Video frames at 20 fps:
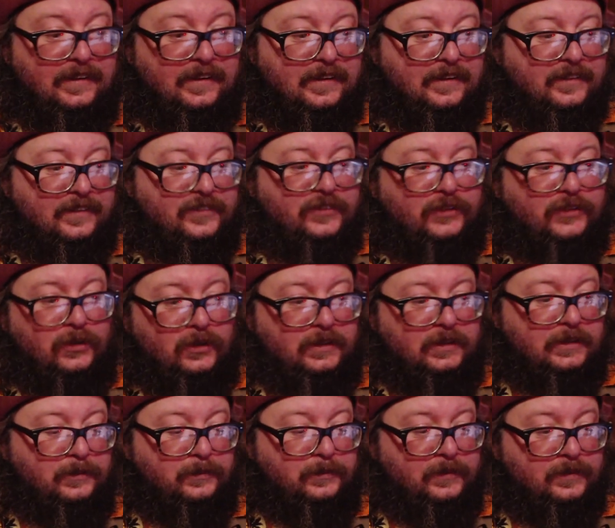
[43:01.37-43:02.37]

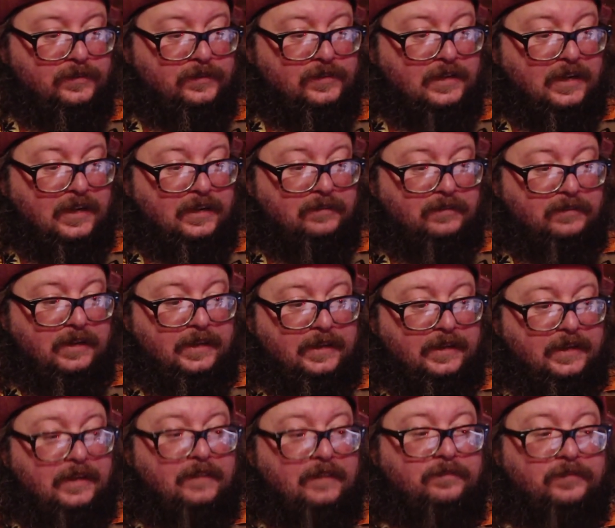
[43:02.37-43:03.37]
Stolen was kind of like
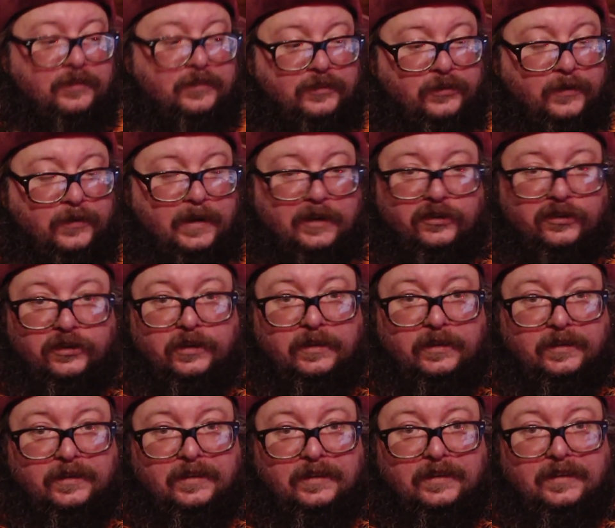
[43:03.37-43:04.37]
infiltration.
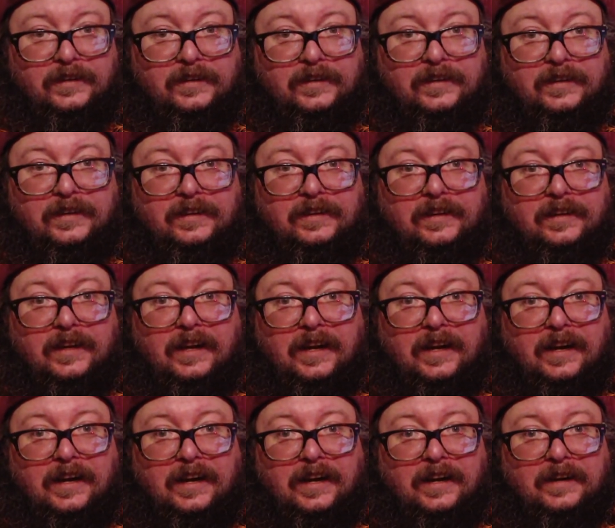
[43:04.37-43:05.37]

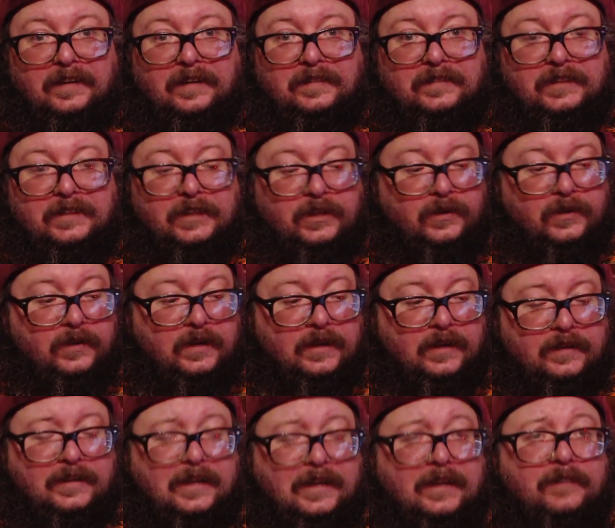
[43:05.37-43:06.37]
Uh, you know, uh,
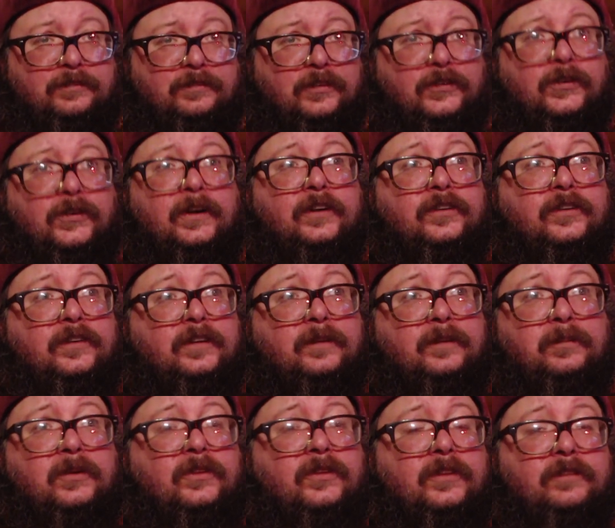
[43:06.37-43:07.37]
not infiltration. They're
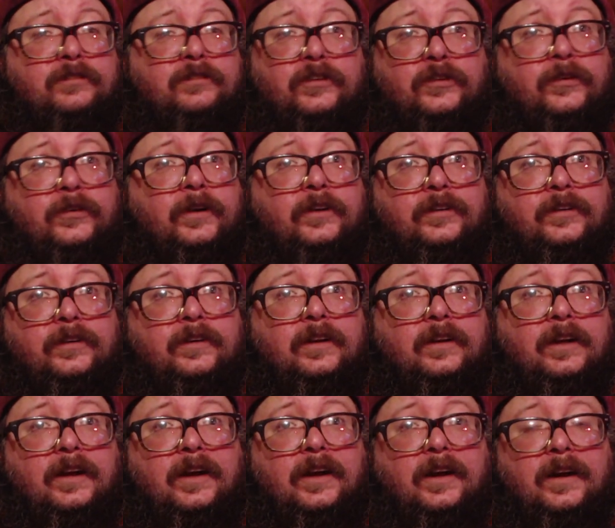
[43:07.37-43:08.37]
both infiltration.
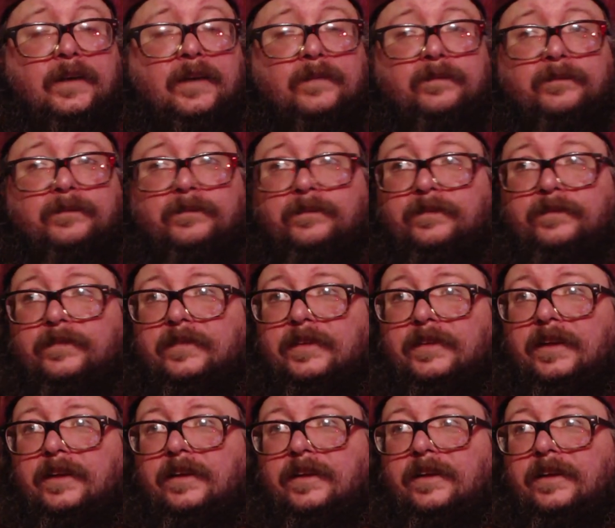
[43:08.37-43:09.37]
Um,
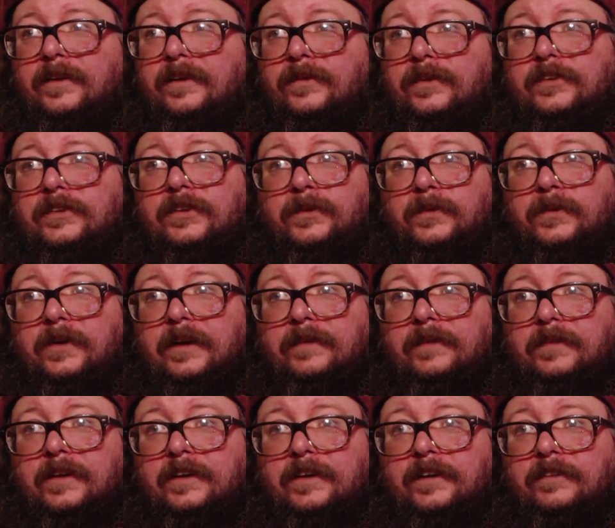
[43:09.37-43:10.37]
what's the word I'm
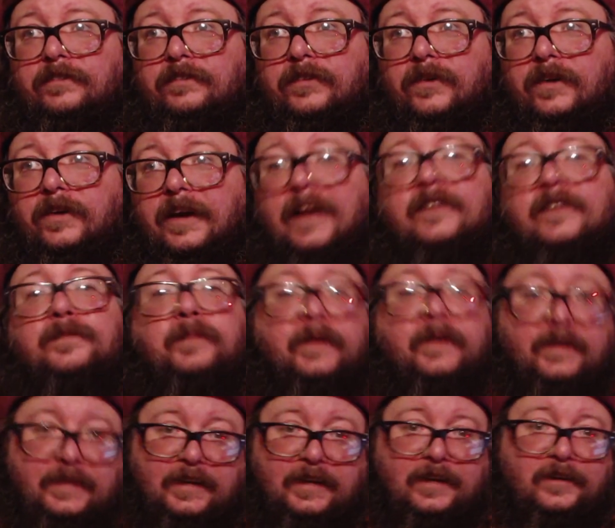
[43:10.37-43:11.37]
looking for?
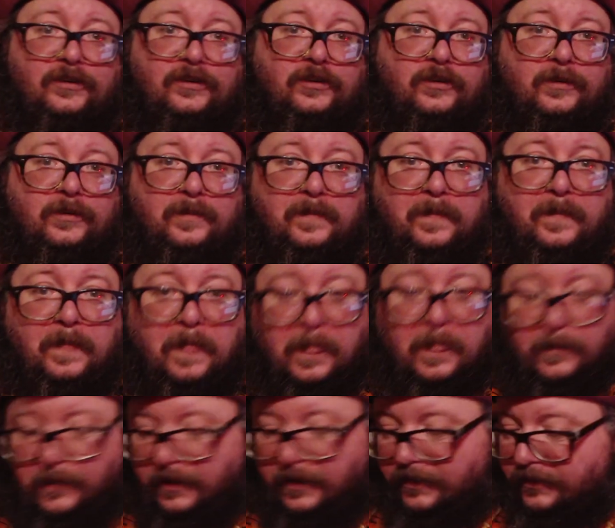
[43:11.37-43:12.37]
Espionage.
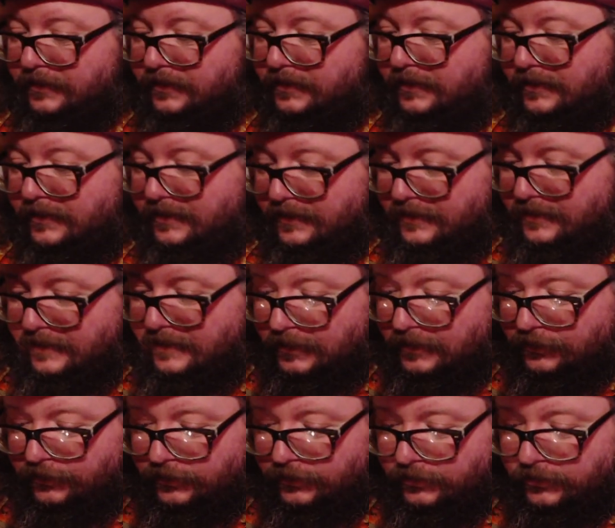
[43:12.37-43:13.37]
Whereas this is
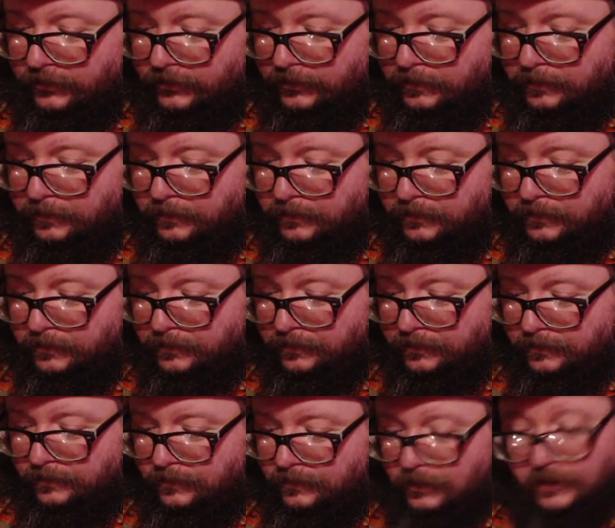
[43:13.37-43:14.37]
ninjas.
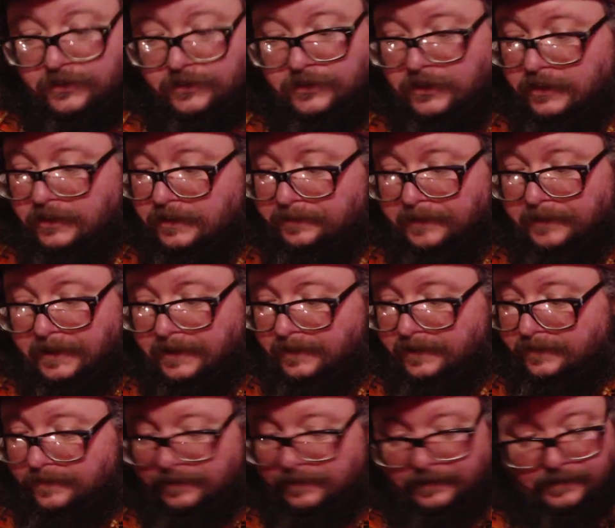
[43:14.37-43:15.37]
Looks good to me.
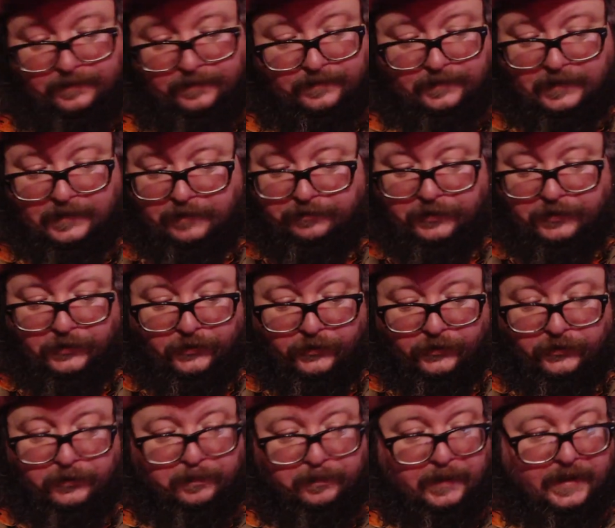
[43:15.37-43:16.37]
Feudal
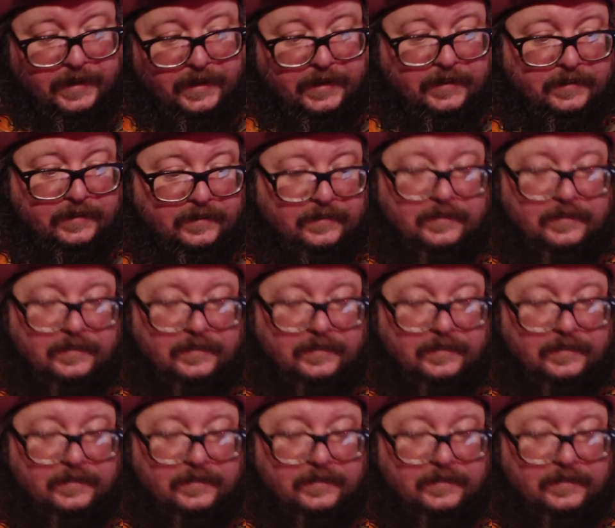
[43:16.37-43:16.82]
Japan